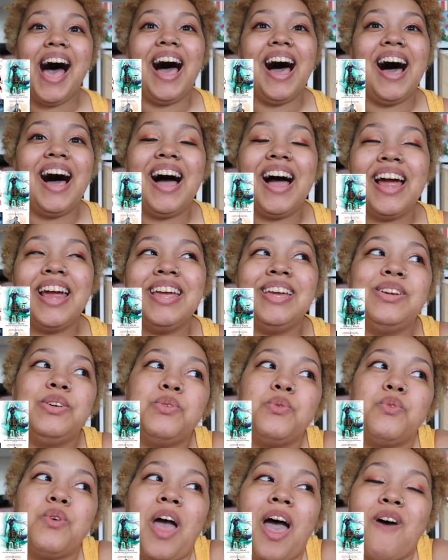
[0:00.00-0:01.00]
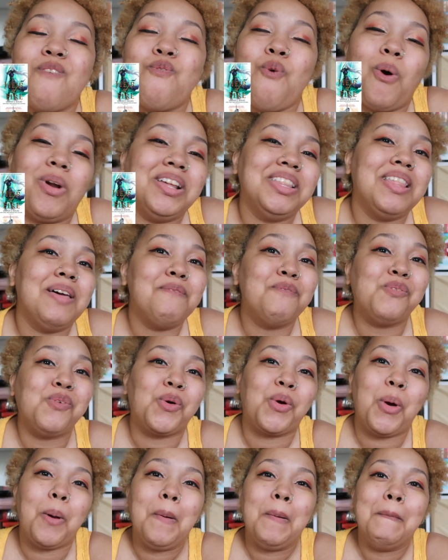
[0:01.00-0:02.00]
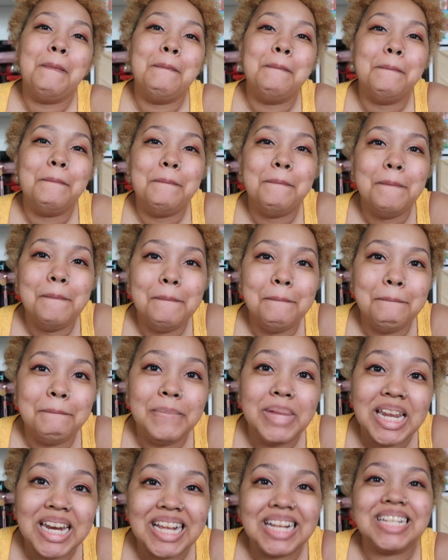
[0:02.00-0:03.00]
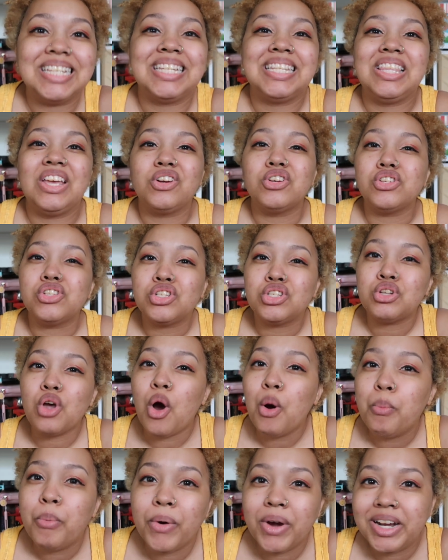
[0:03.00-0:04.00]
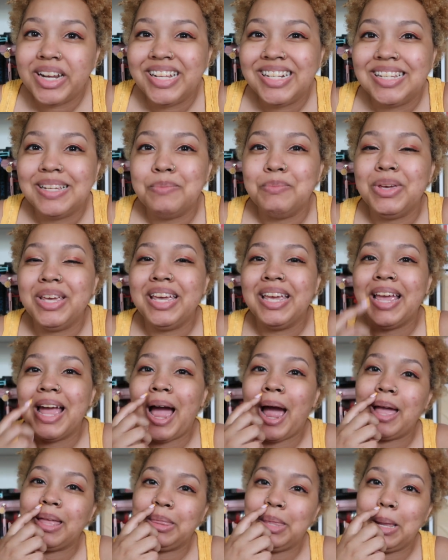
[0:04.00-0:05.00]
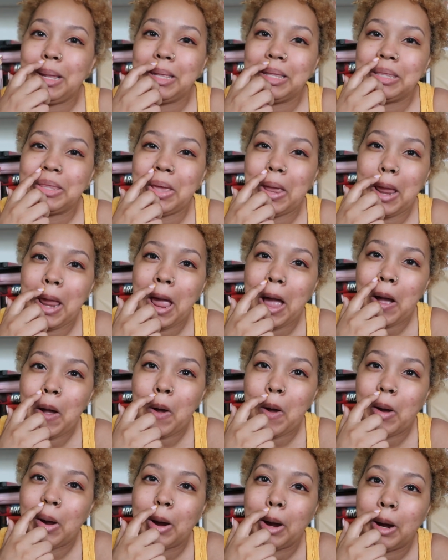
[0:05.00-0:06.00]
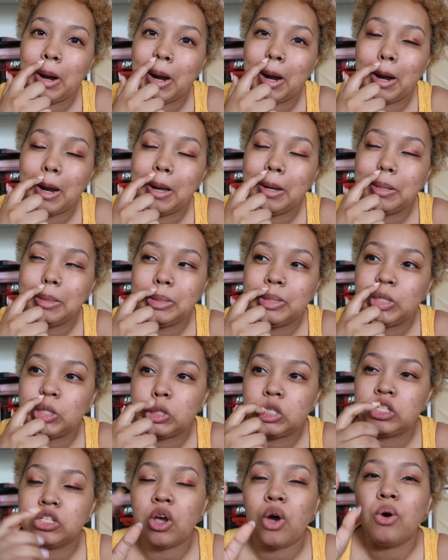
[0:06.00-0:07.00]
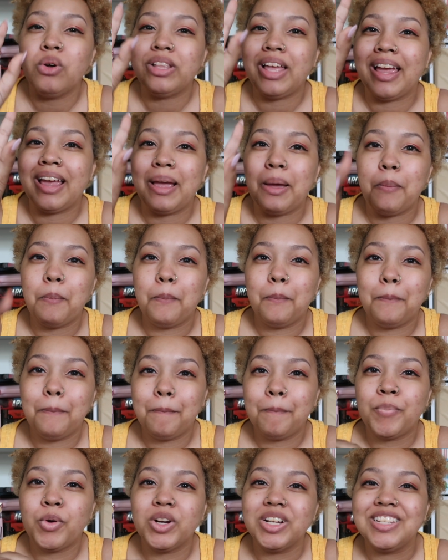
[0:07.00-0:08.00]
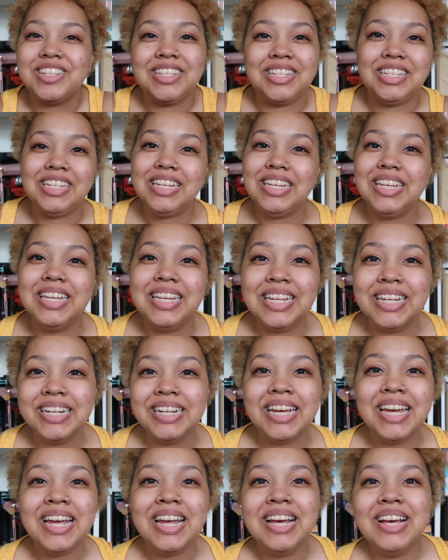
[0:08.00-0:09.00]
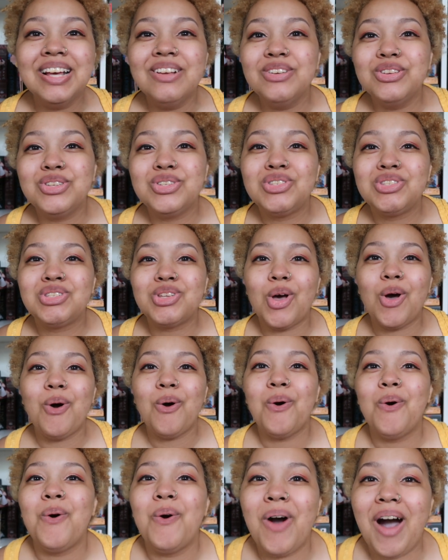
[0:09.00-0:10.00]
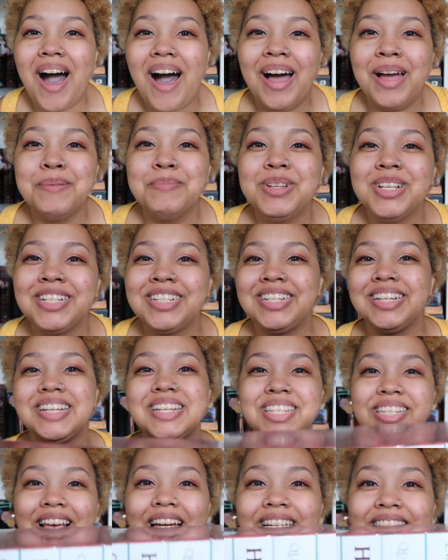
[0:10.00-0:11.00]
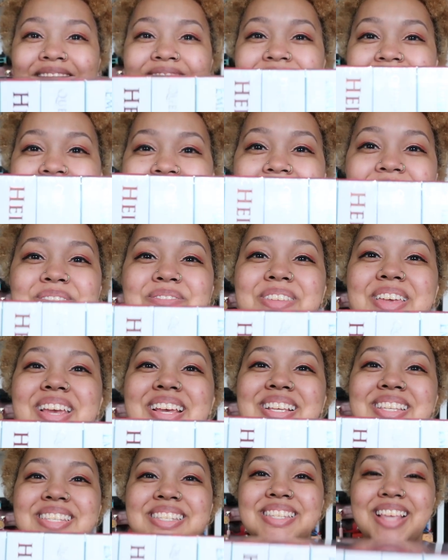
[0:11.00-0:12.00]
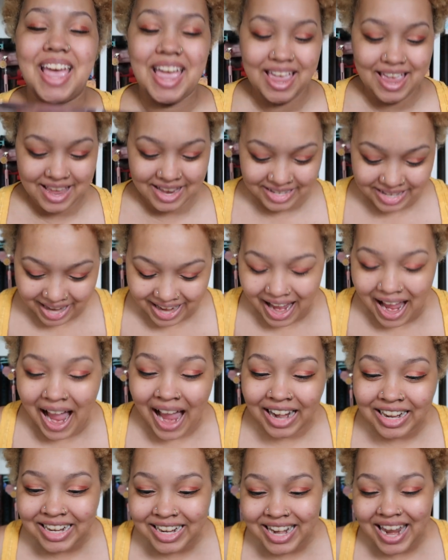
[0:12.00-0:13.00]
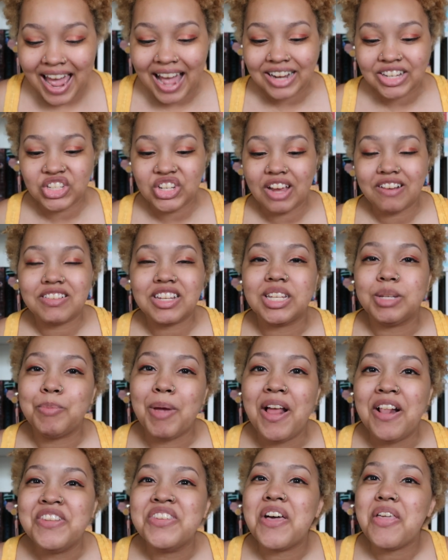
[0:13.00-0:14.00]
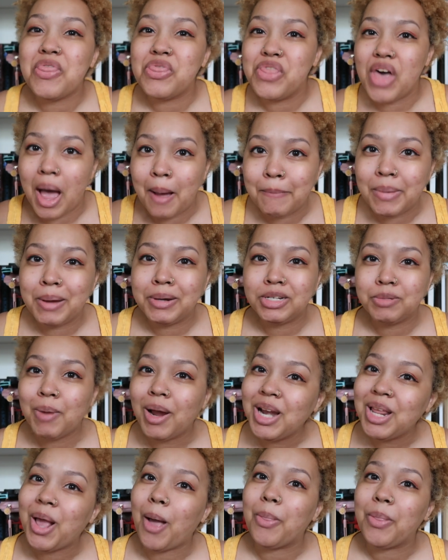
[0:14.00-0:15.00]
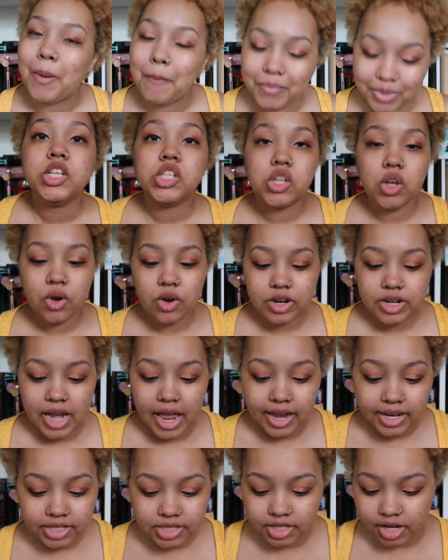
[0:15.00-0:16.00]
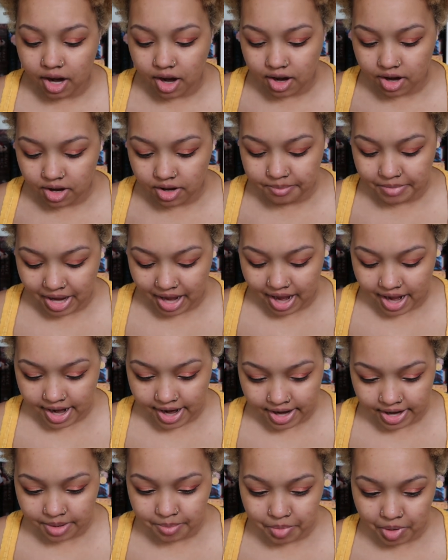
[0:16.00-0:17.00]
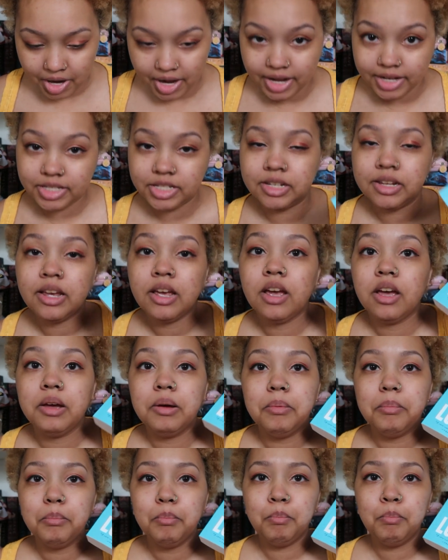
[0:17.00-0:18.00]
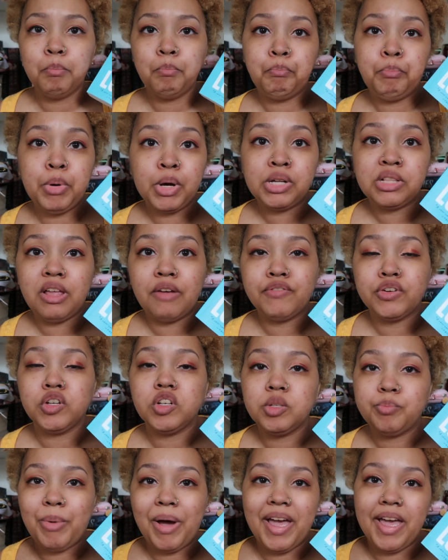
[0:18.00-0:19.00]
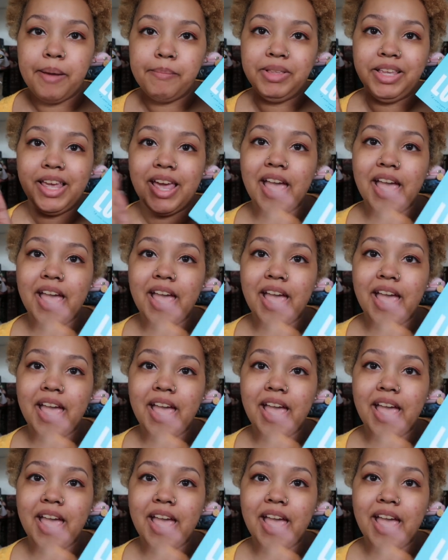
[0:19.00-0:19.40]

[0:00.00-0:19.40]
I have wanted them for a minute. They're so pretty to me. I think they are just so like pristine. So I'm just excited to have this and I didn't actually have to spend that much money on them. So next um, I bought Book Lovers by Emily